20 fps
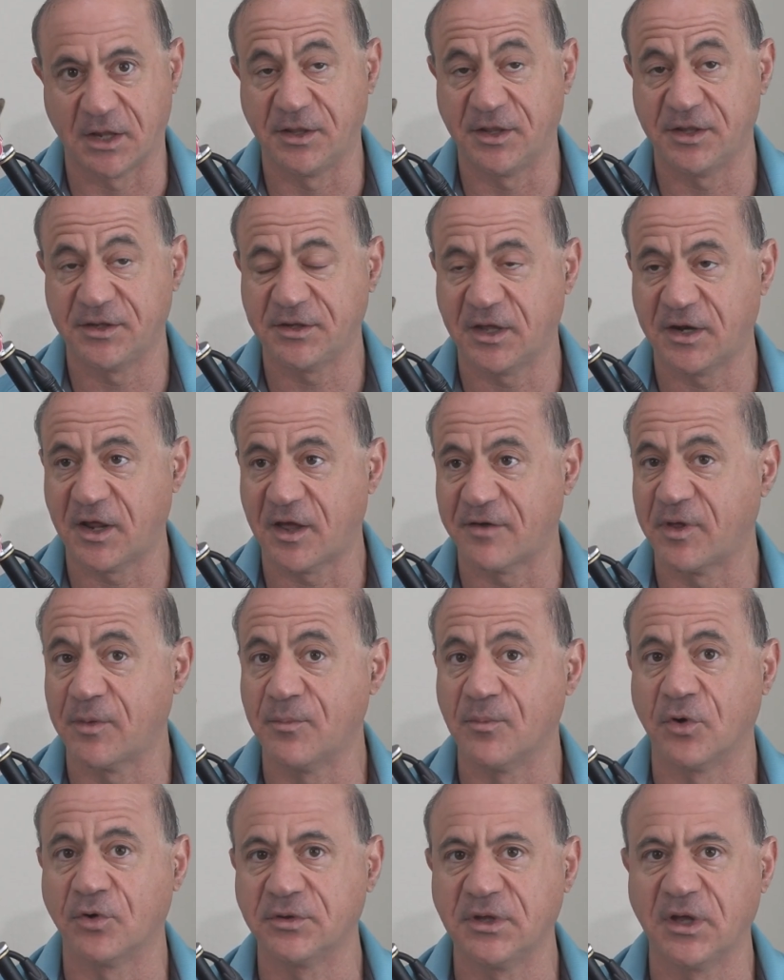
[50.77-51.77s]
And this can have
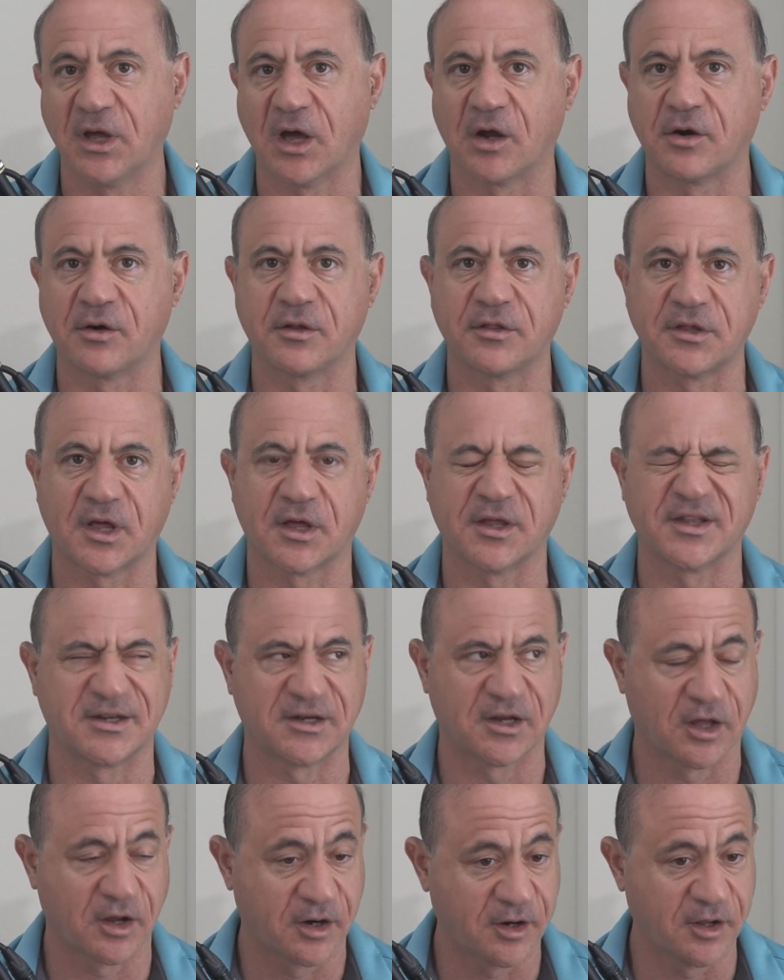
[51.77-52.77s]
a multi-hundred
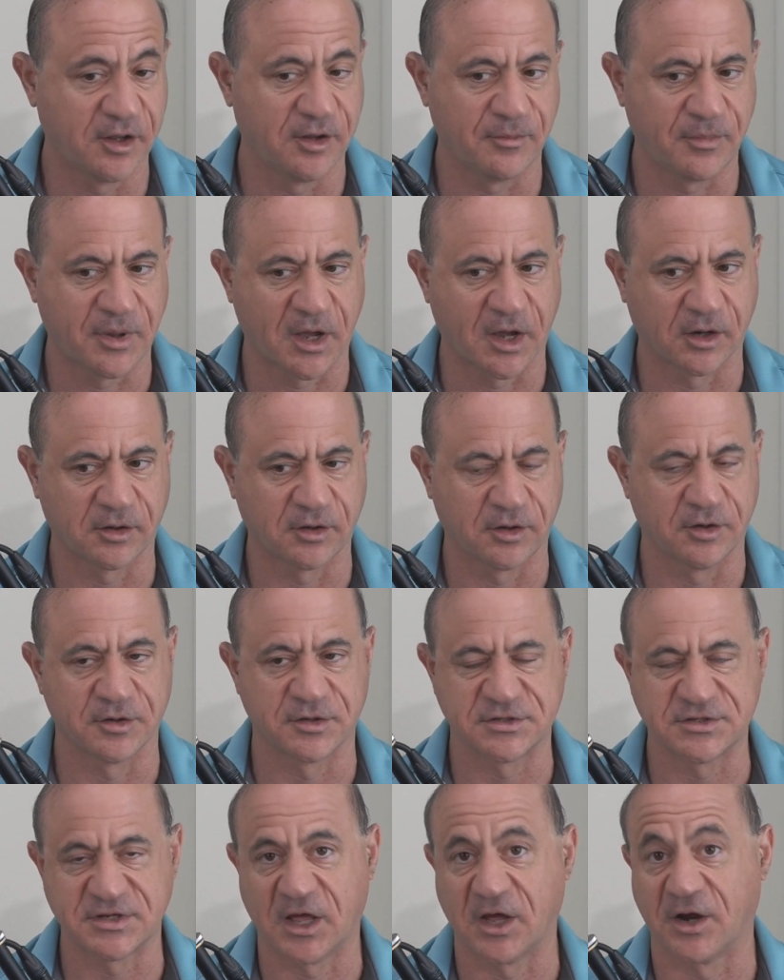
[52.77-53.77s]
thousand dollar impact to
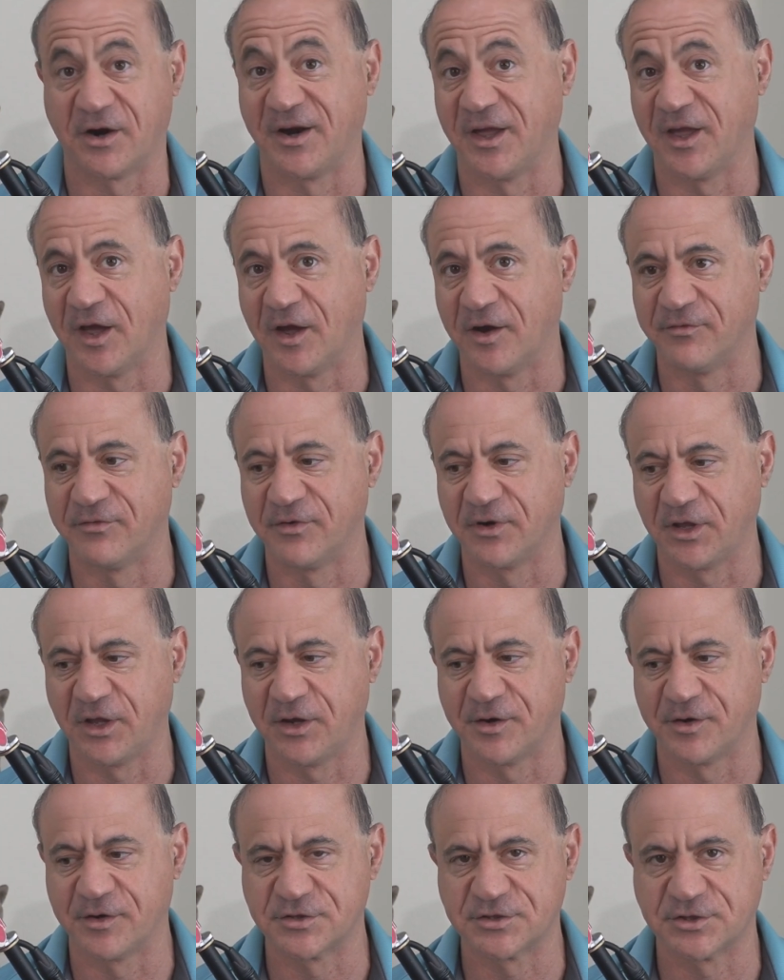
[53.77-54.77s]
your salary every
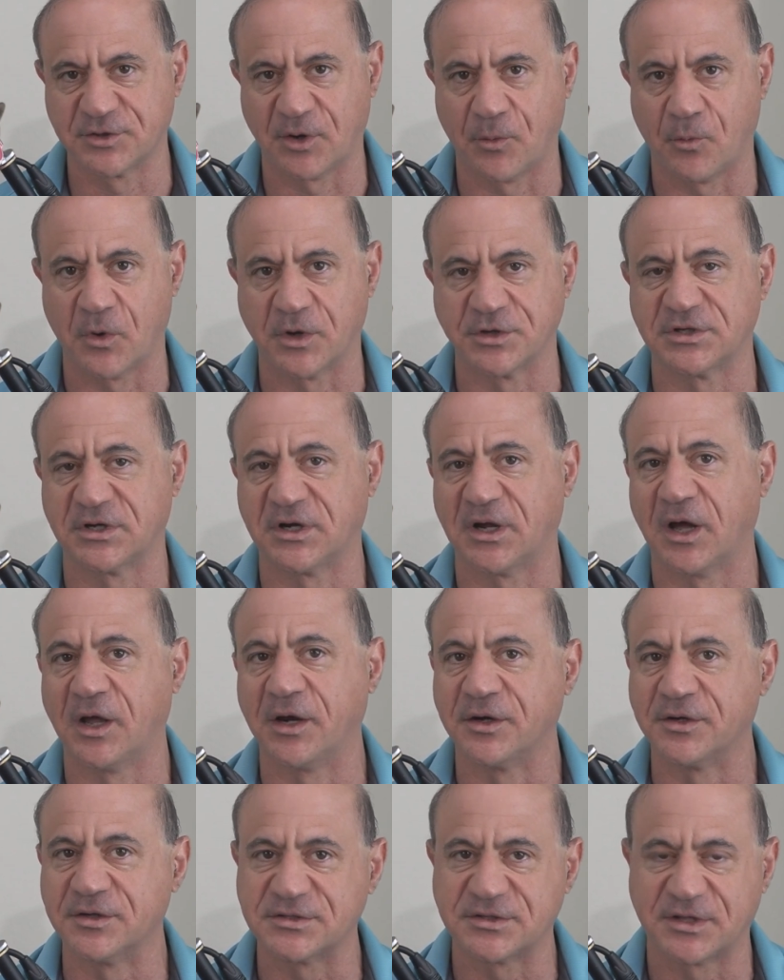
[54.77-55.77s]
year. So I want you to
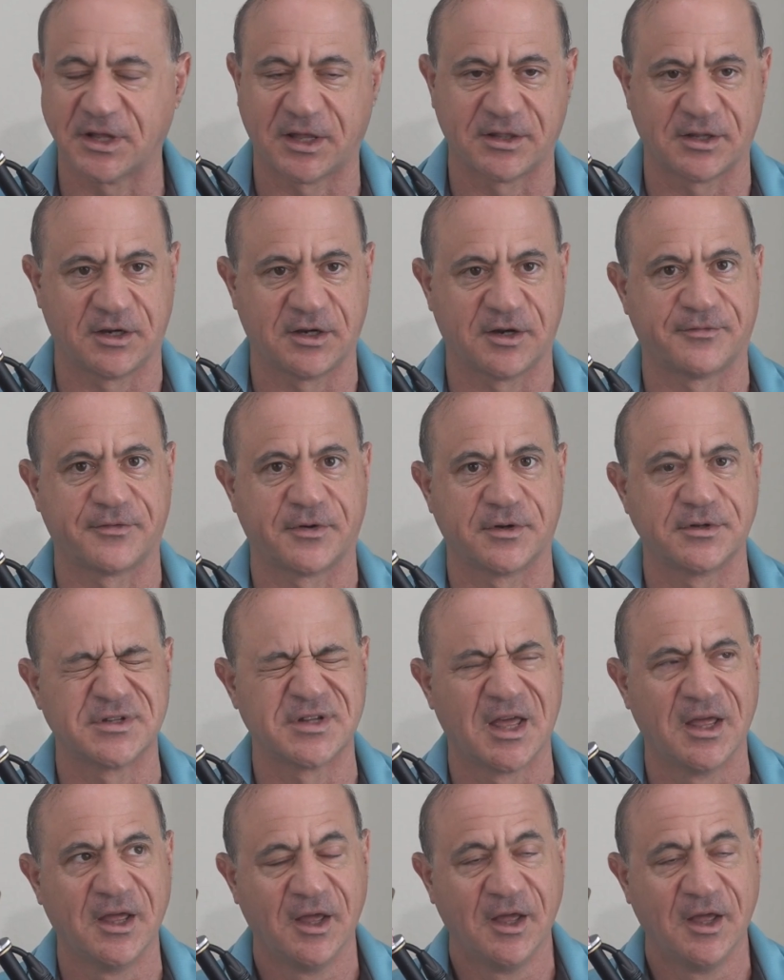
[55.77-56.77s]
understand the difference.